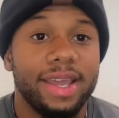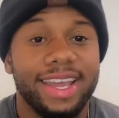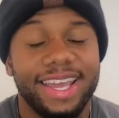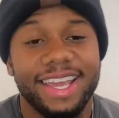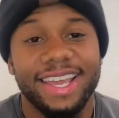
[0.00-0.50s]

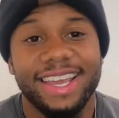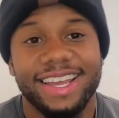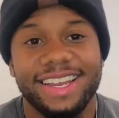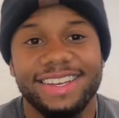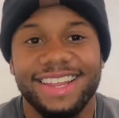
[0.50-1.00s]

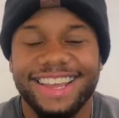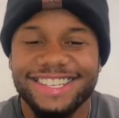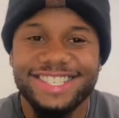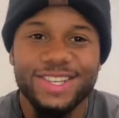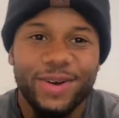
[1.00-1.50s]
And
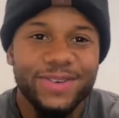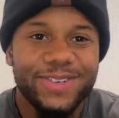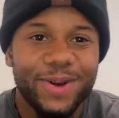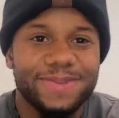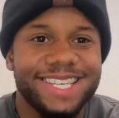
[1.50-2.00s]
it's so
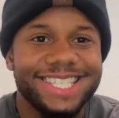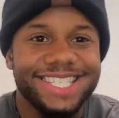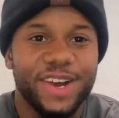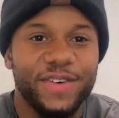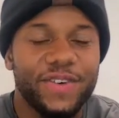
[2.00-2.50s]
dope to
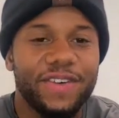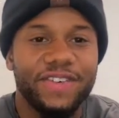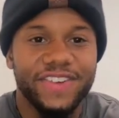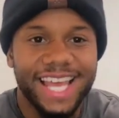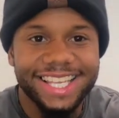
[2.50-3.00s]

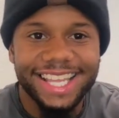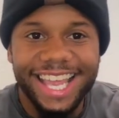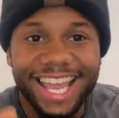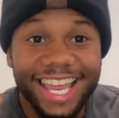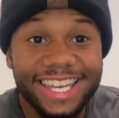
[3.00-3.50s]

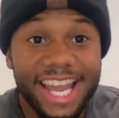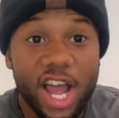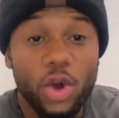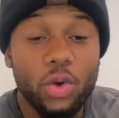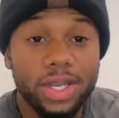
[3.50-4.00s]
self-reflect and
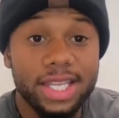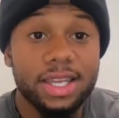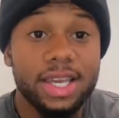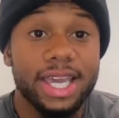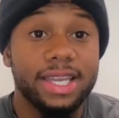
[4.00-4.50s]
not only
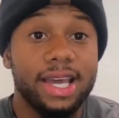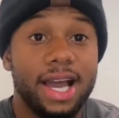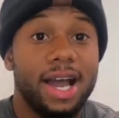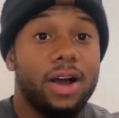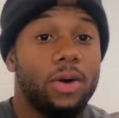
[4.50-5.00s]
look at
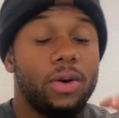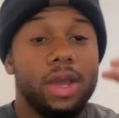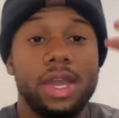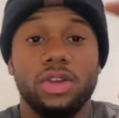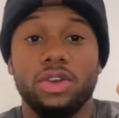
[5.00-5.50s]
how,
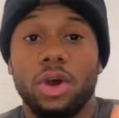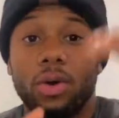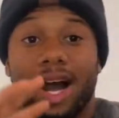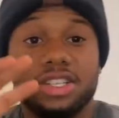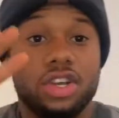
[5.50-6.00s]

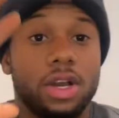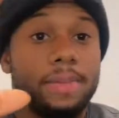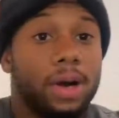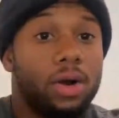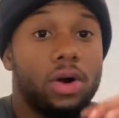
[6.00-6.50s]
I talk
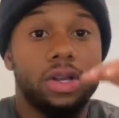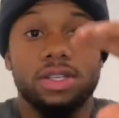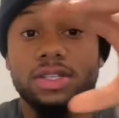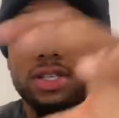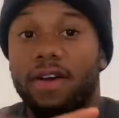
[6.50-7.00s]
about all the
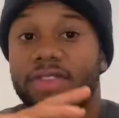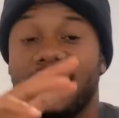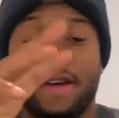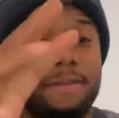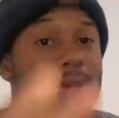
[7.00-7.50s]
stuff that
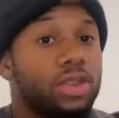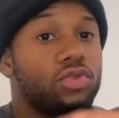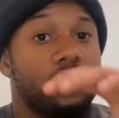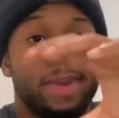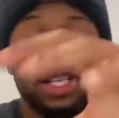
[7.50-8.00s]
I've been
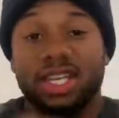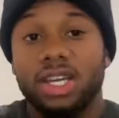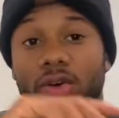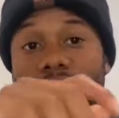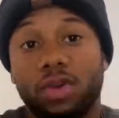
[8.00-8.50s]
through on my
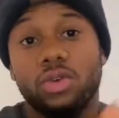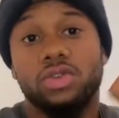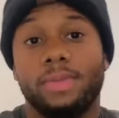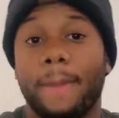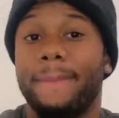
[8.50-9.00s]
channel if you go to
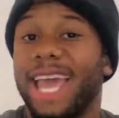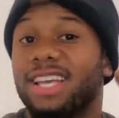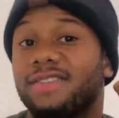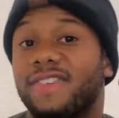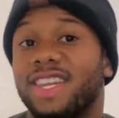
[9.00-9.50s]
my
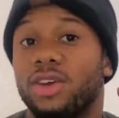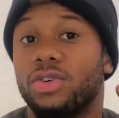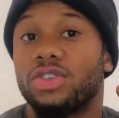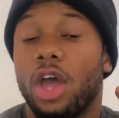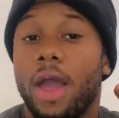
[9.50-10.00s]
past
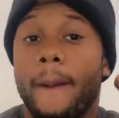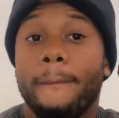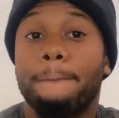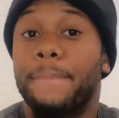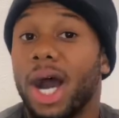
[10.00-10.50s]
videos,
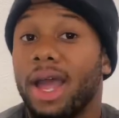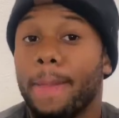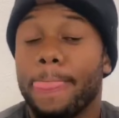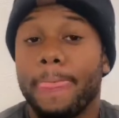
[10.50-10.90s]
but